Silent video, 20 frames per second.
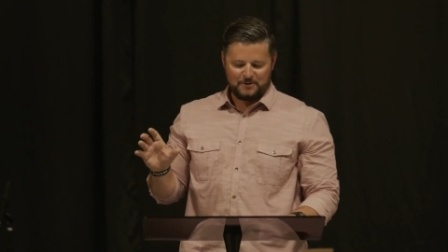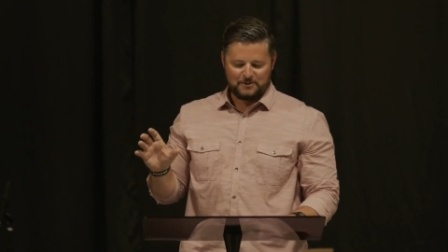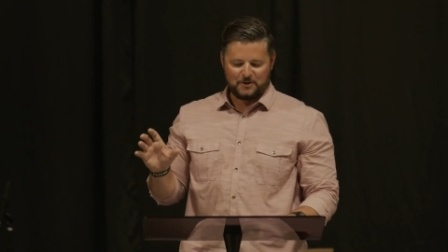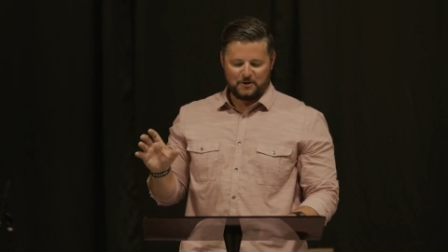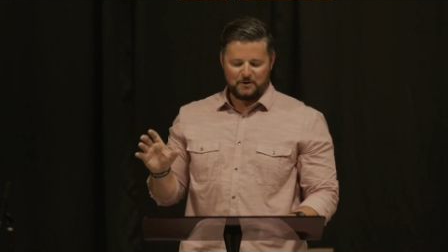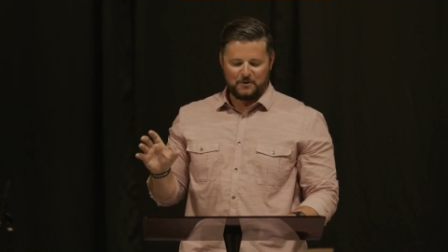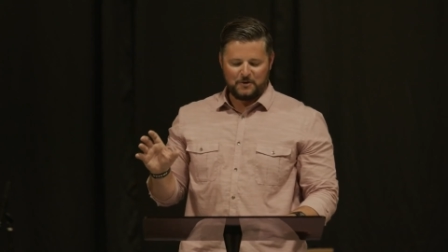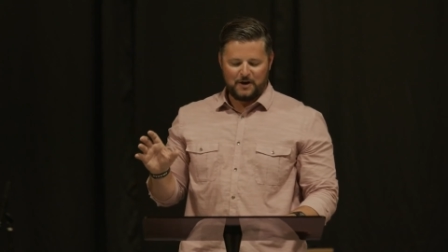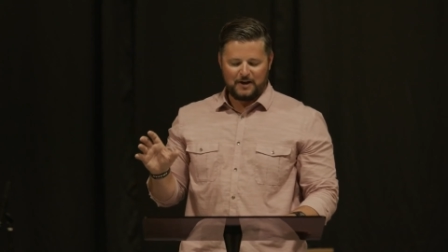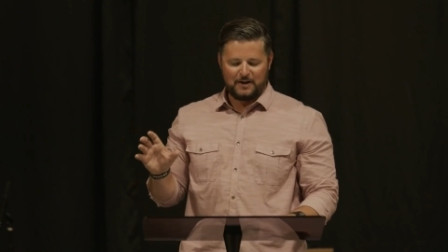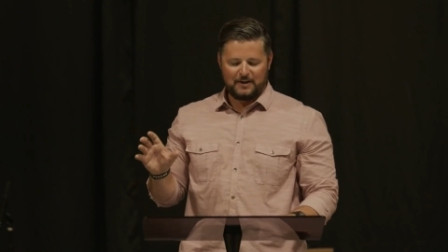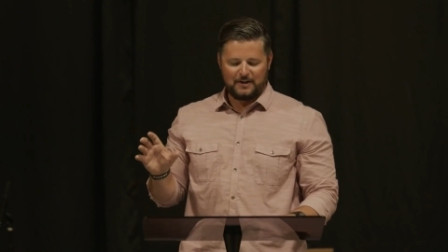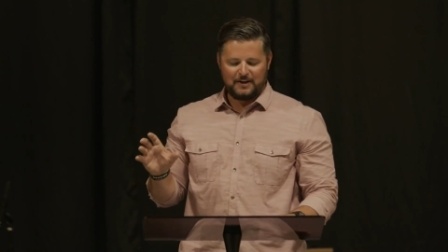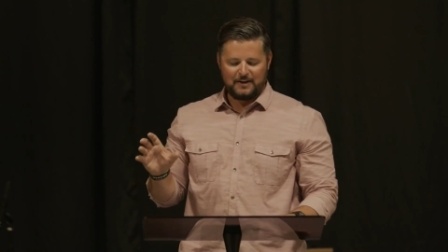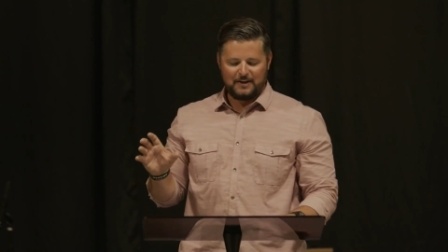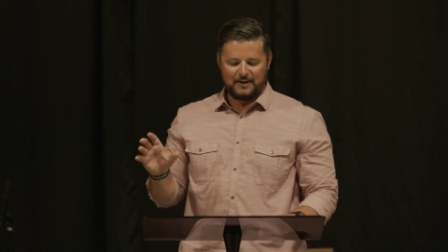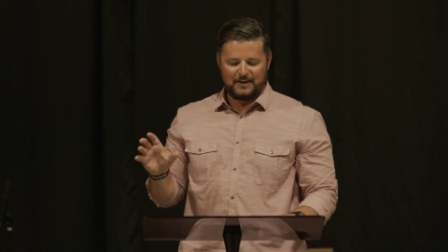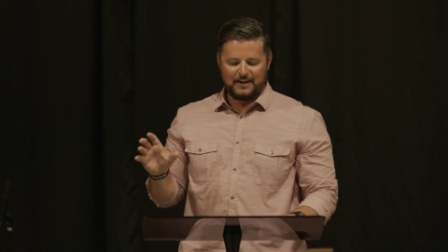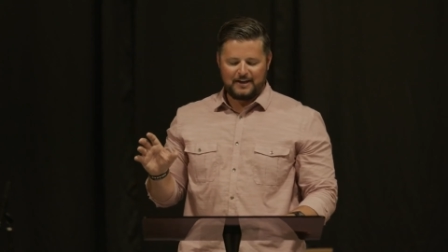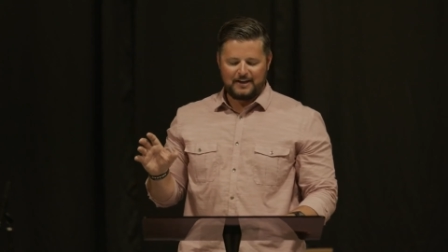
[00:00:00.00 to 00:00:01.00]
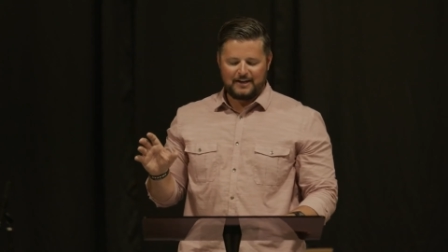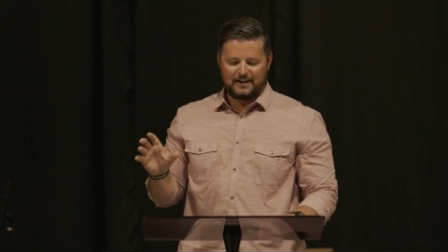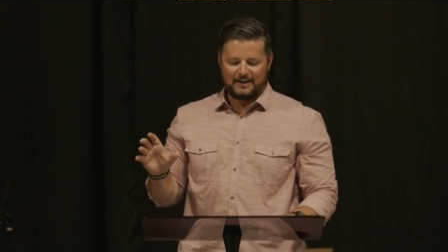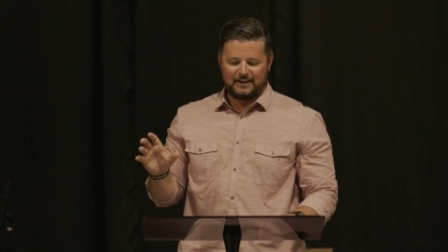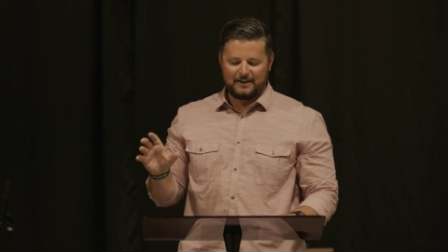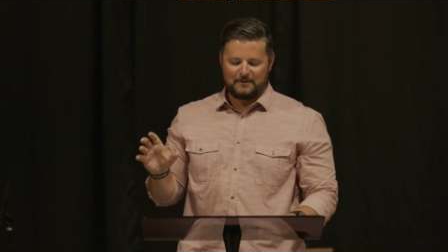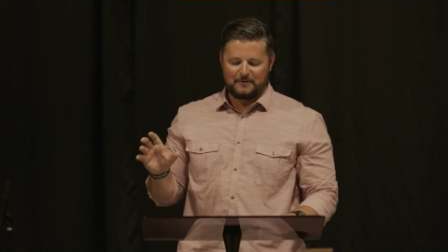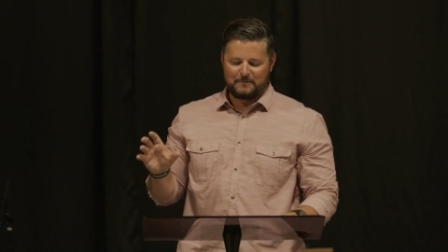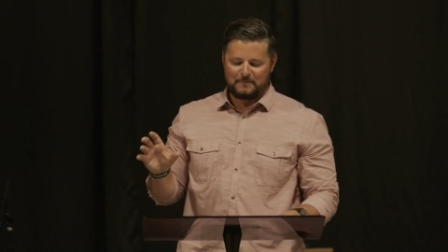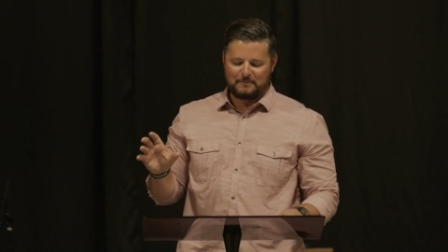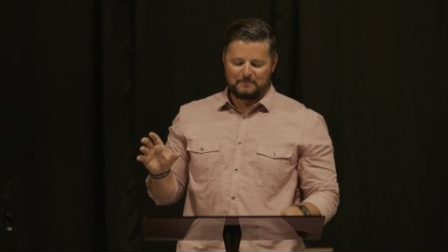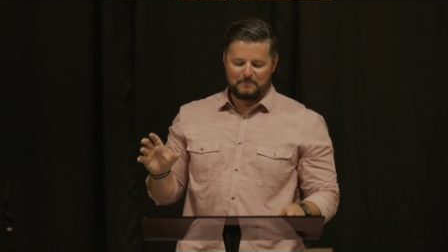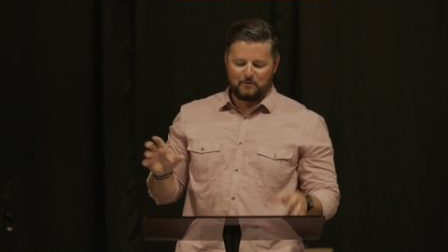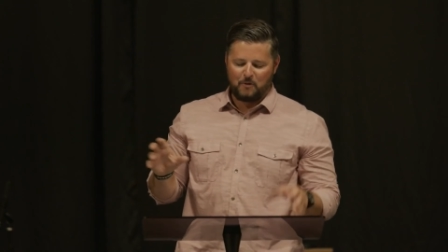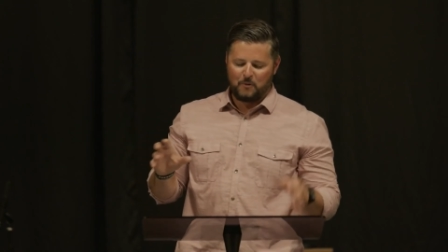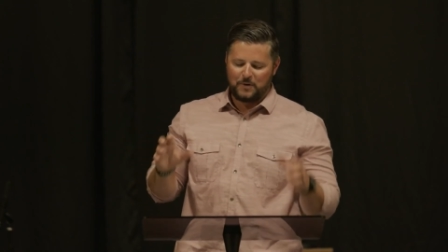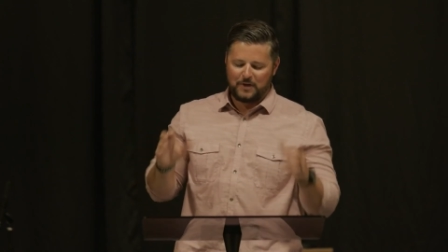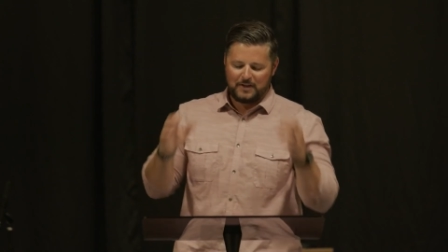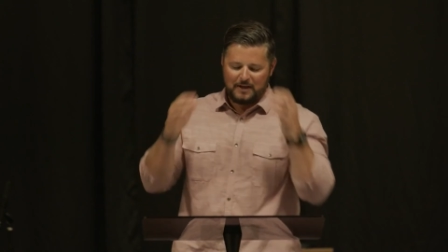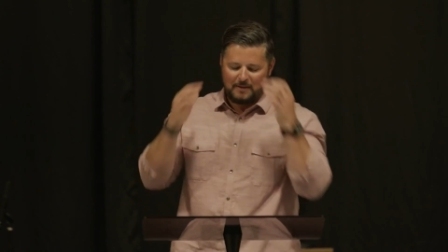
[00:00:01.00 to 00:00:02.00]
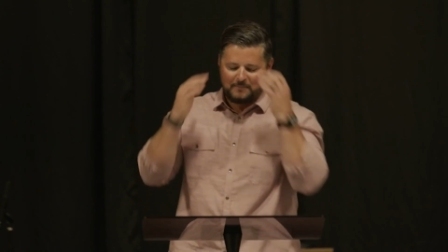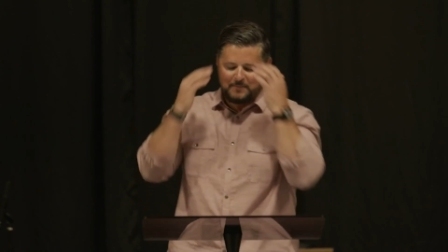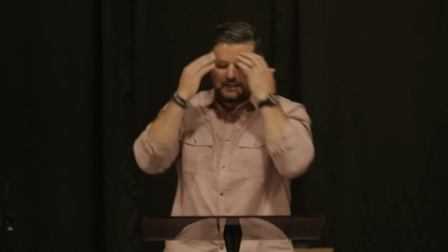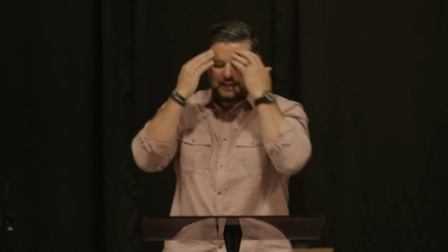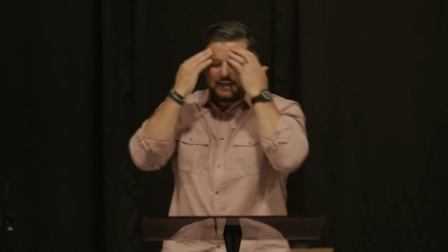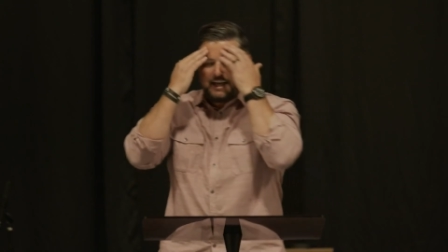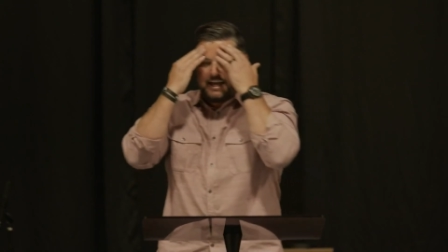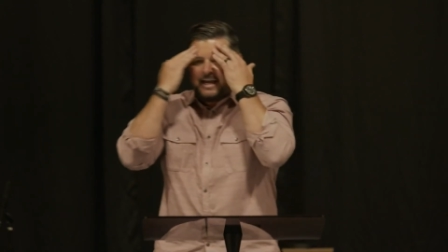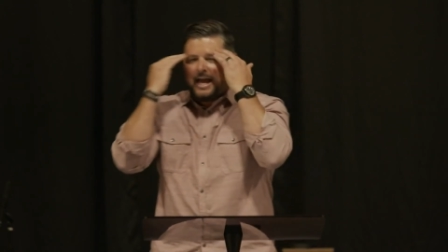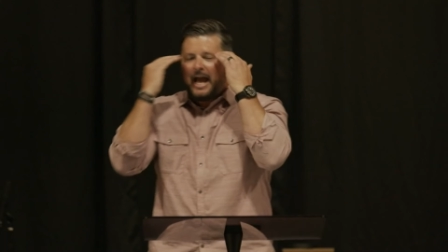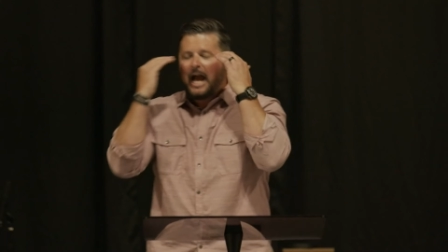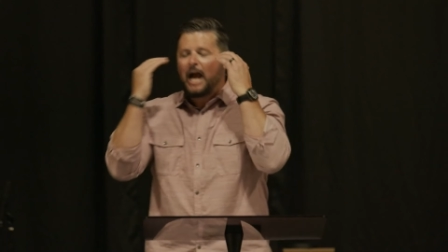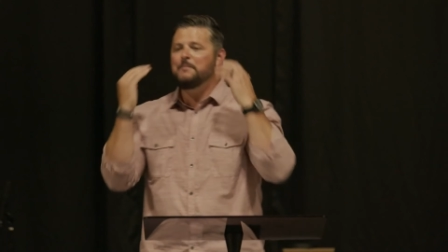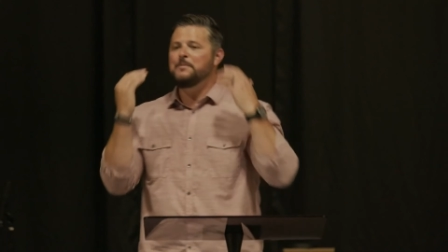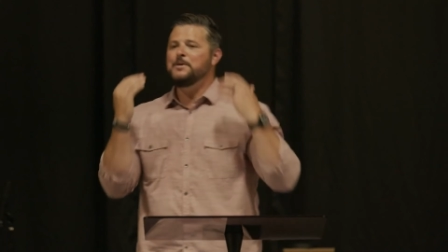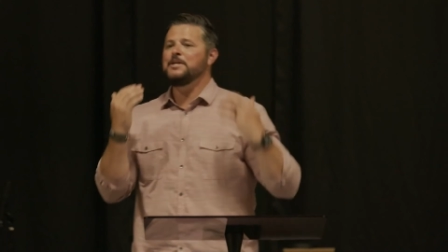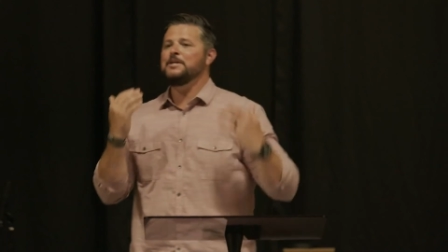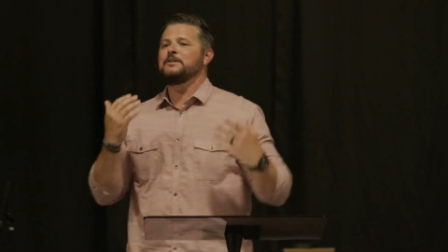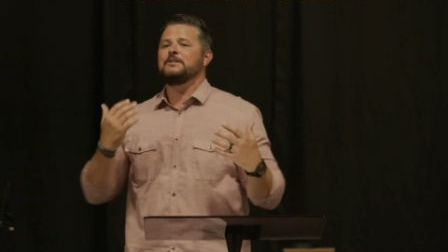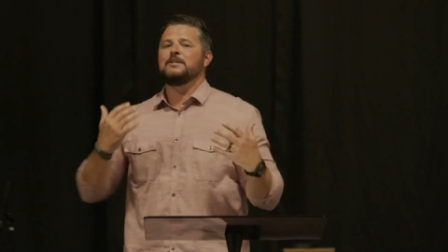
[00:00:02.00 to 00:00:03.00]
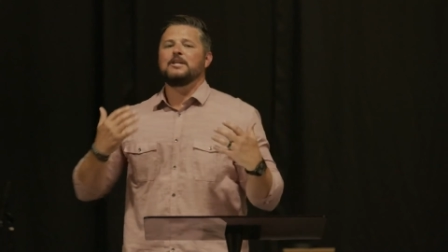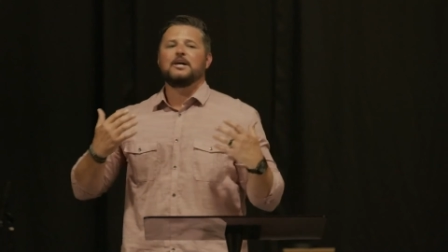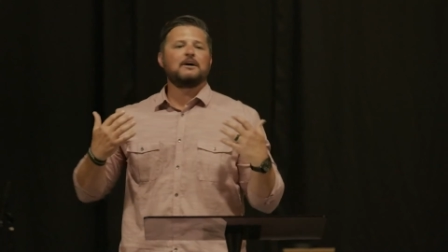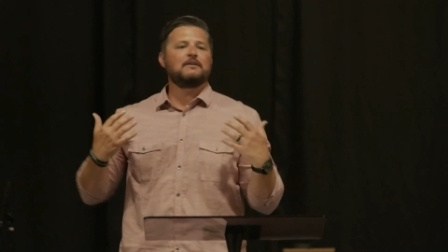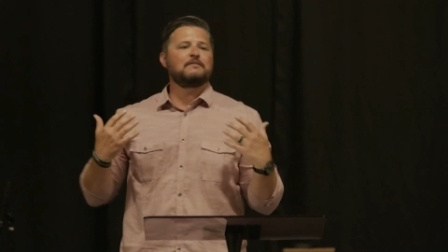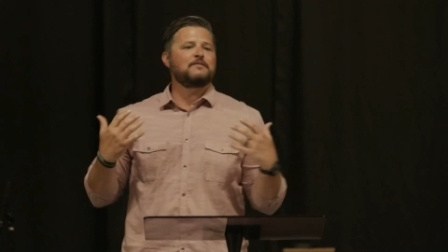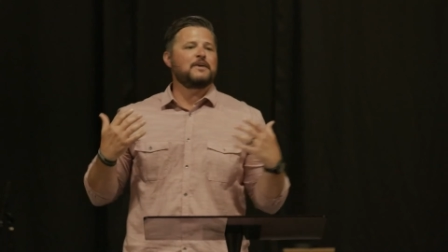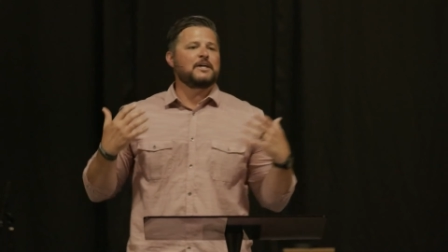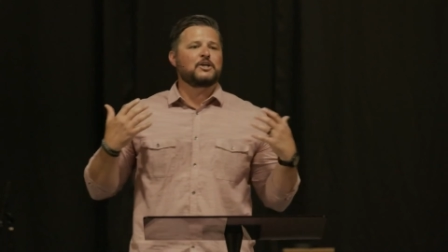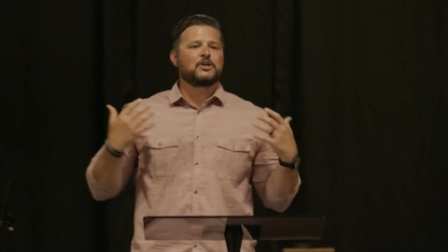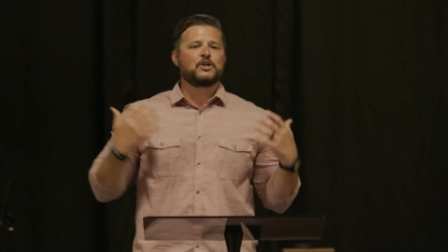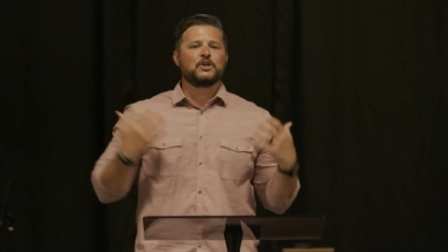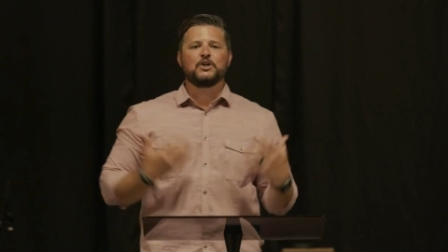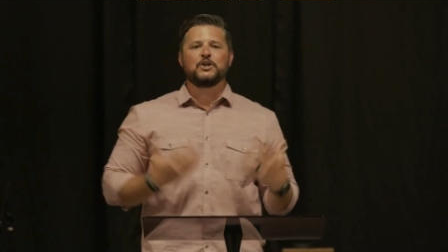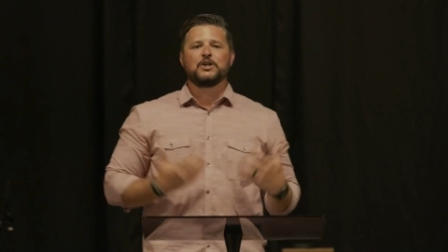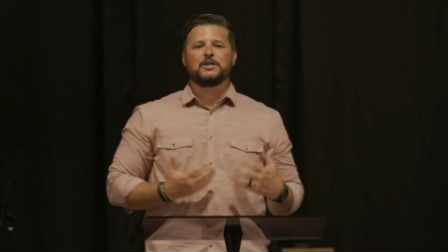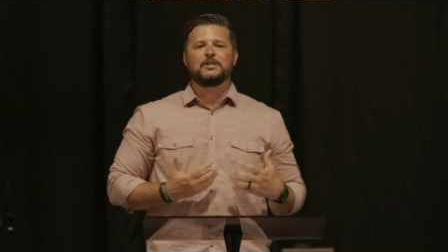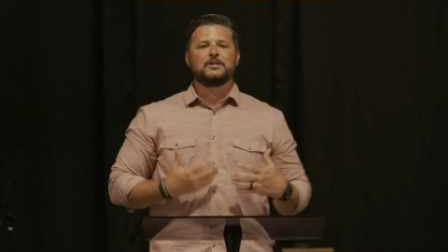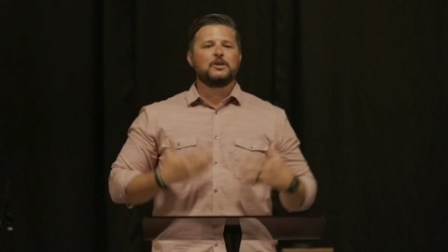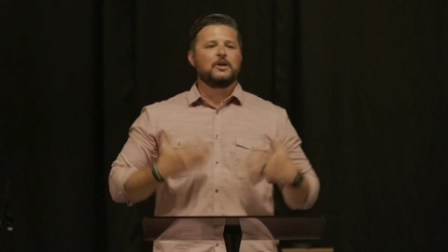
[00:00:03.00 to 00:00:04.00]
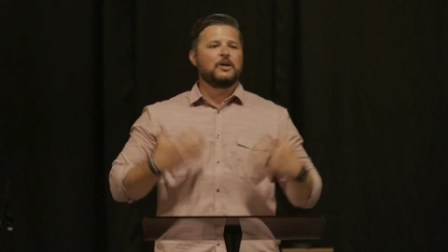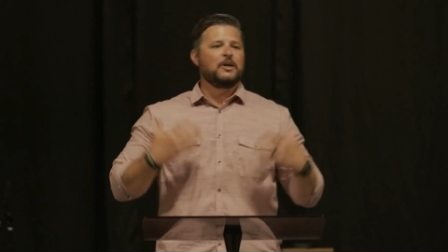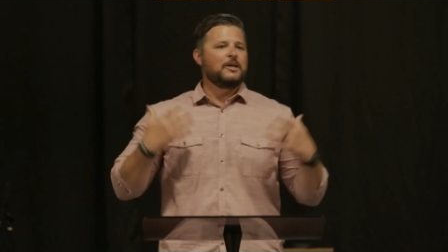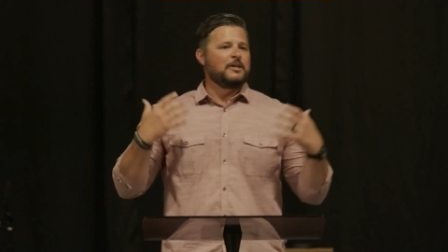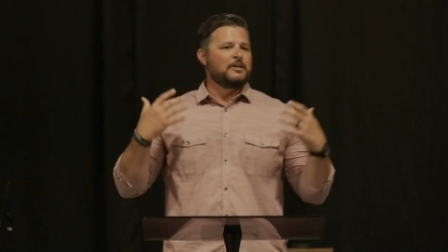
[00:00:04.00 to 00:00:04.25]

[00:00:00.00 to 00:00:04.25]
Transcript: So, before we, I mean, how many love a good,